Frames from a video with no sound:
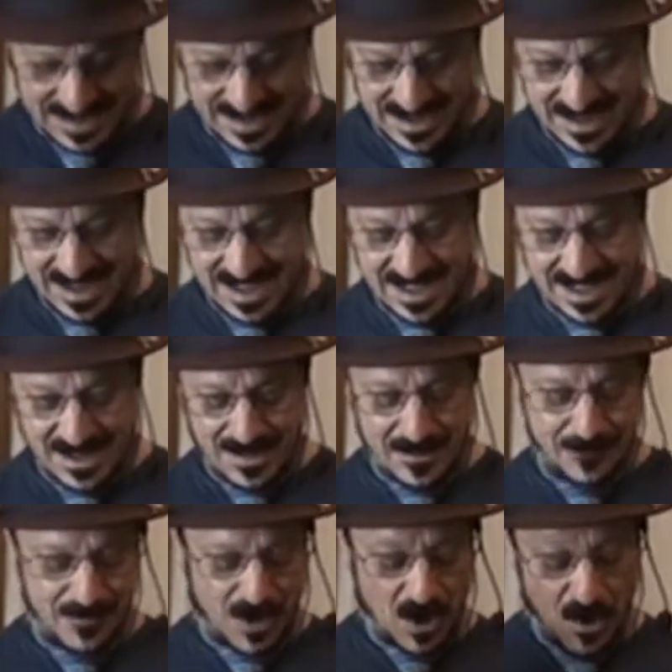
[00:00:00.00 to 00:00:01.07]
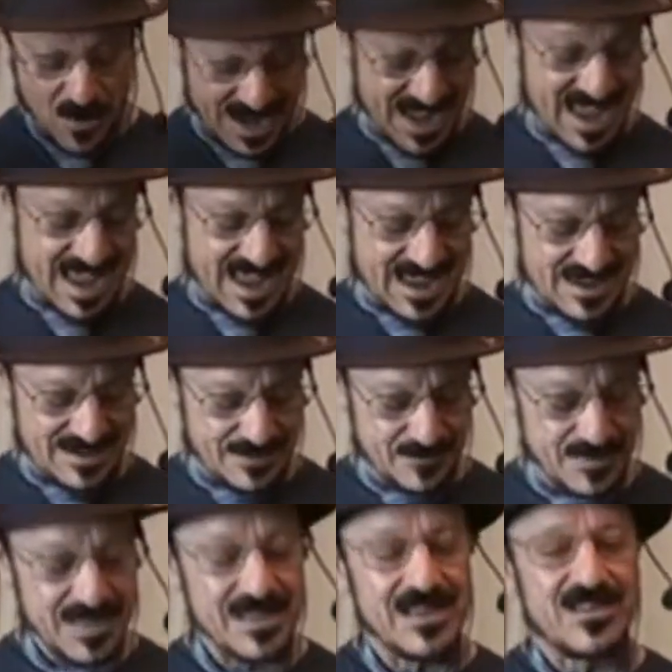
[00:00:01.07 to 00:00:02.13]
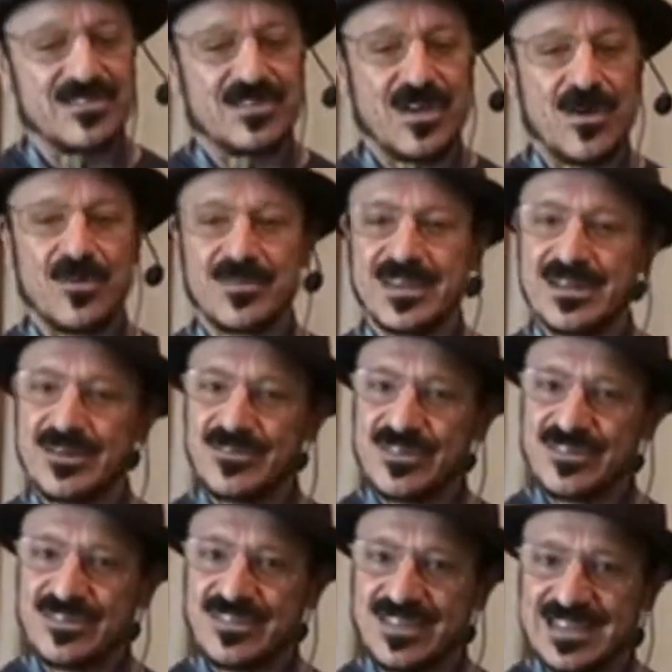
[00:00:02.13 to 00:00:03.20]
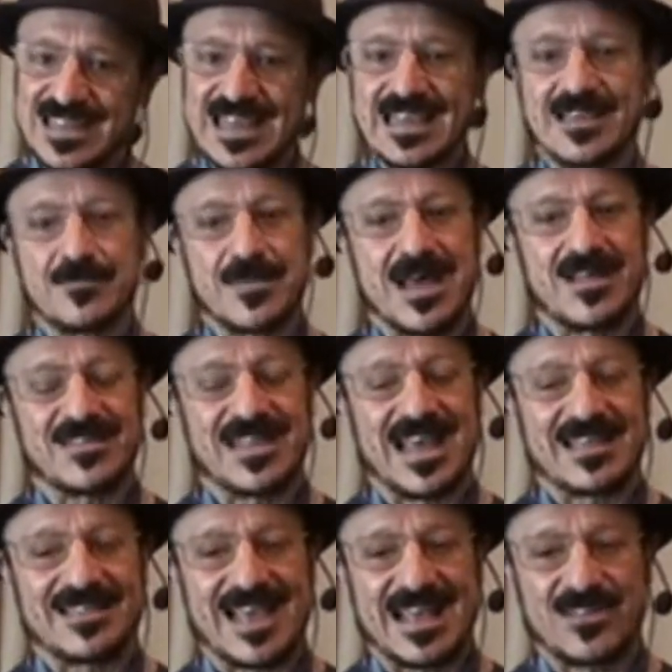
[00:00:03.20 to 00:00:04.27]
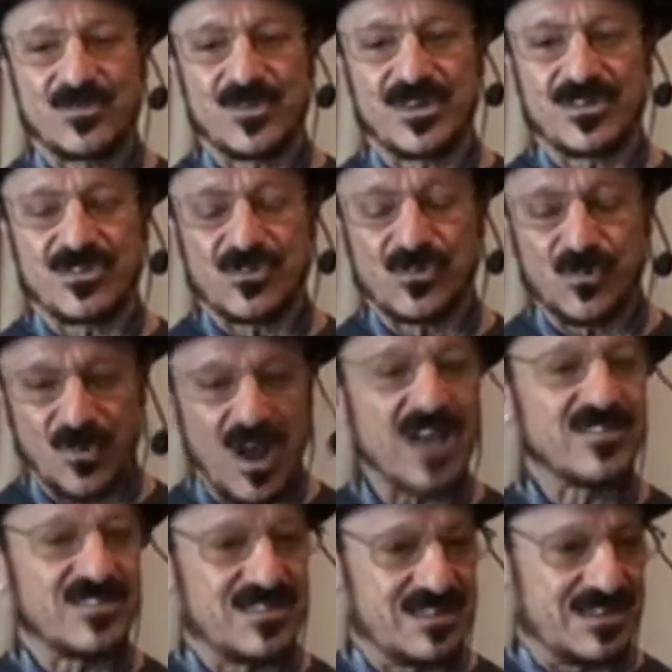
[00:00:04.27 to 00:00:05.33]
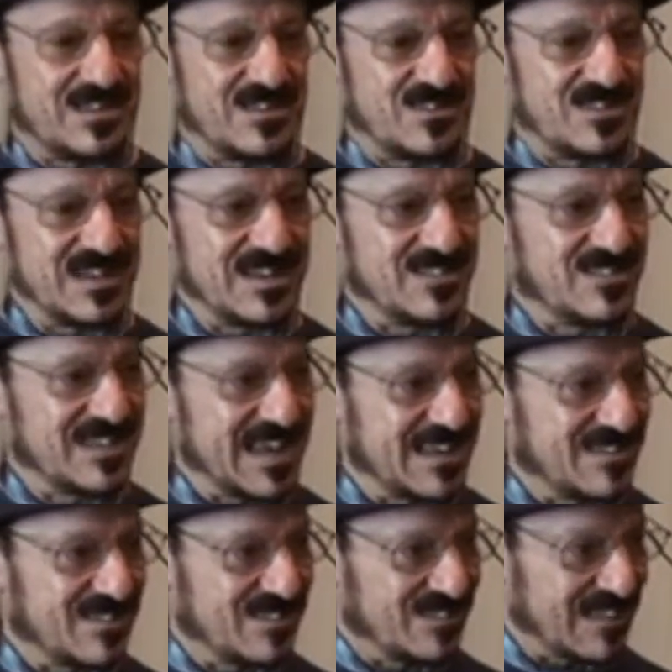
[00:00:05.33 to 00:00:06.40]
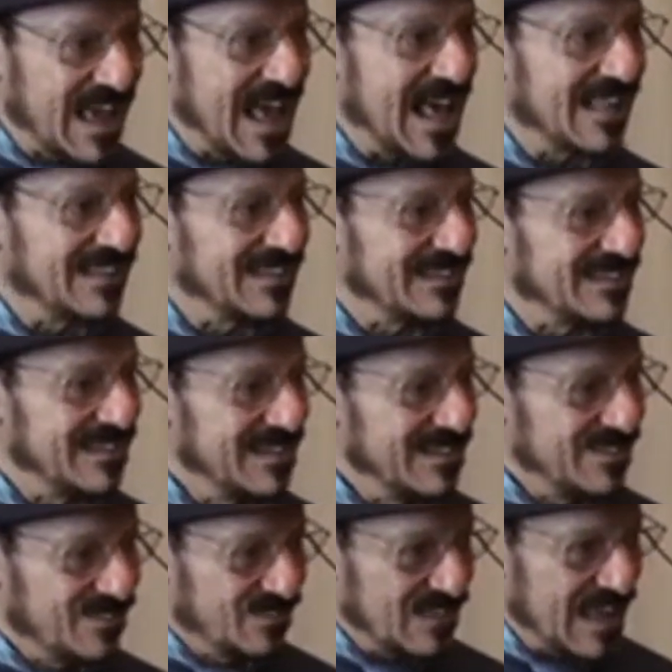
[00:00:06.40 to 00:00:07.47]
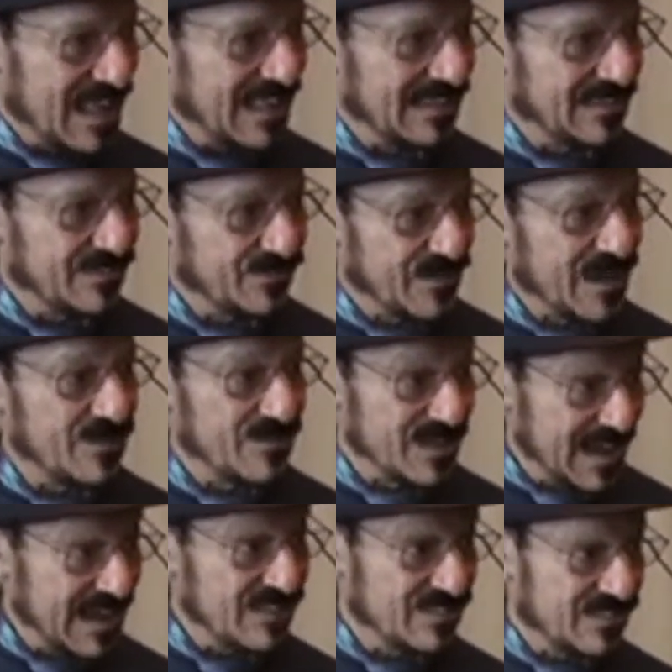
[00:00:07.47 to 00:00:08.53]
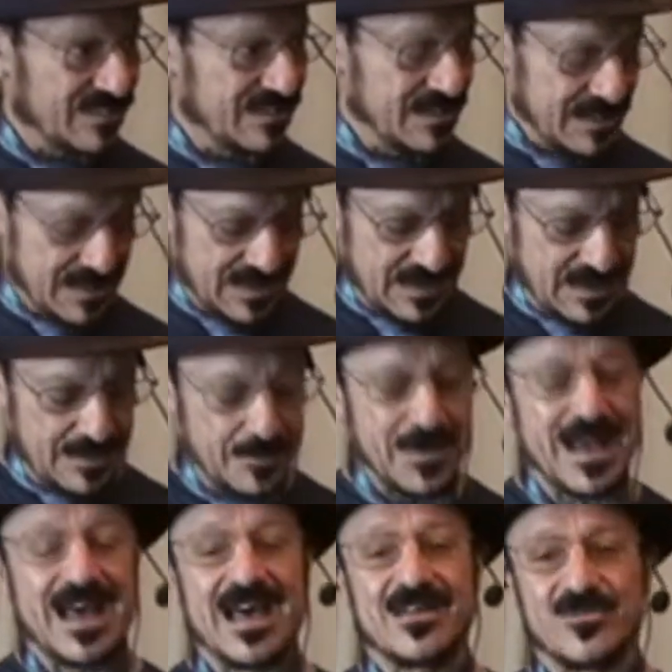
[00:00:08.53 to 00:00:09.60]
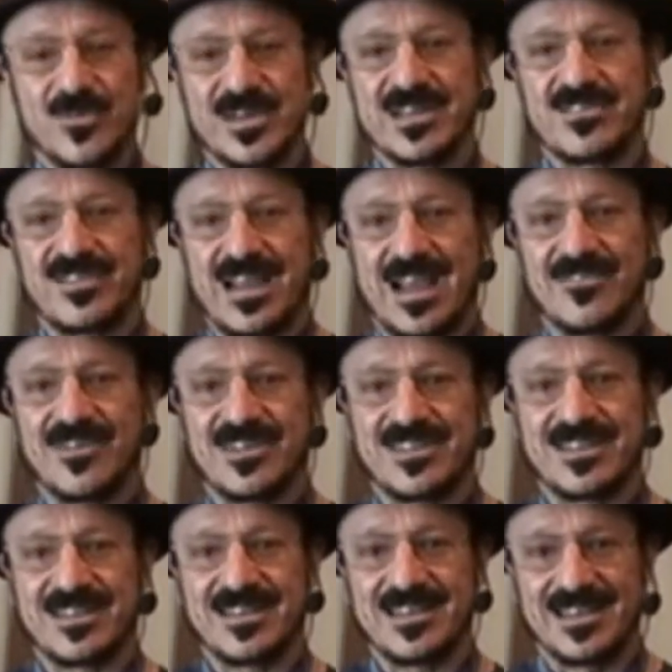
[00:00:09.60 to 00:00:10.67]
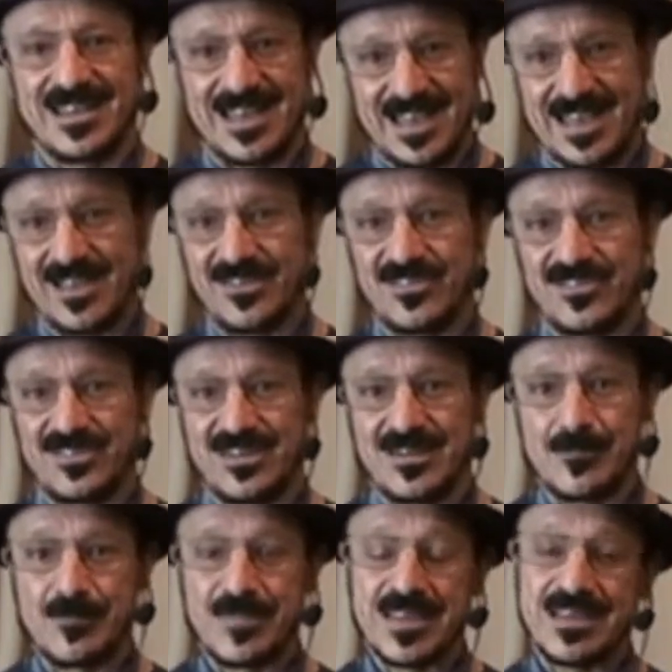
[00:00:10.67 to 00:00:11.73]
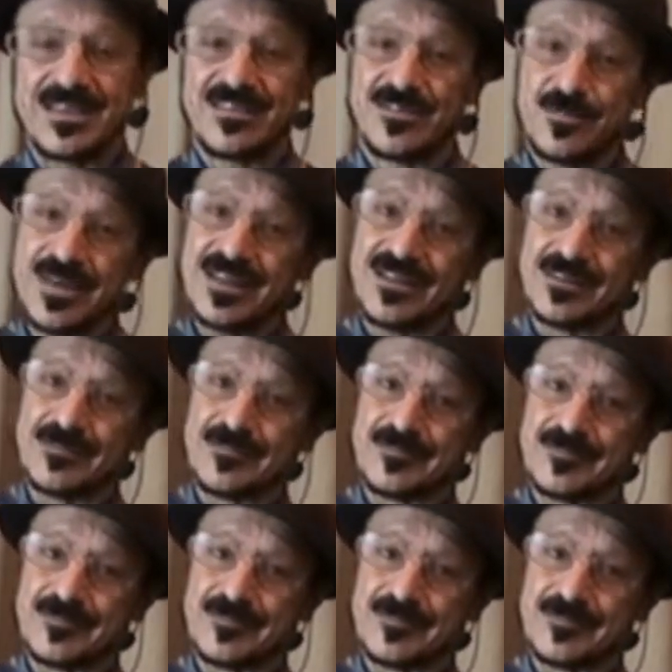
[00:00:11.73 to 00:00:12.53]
Okay. So, you know, just think about that. That's what trust is. It's that solid, solid foundation upon which everything else is built.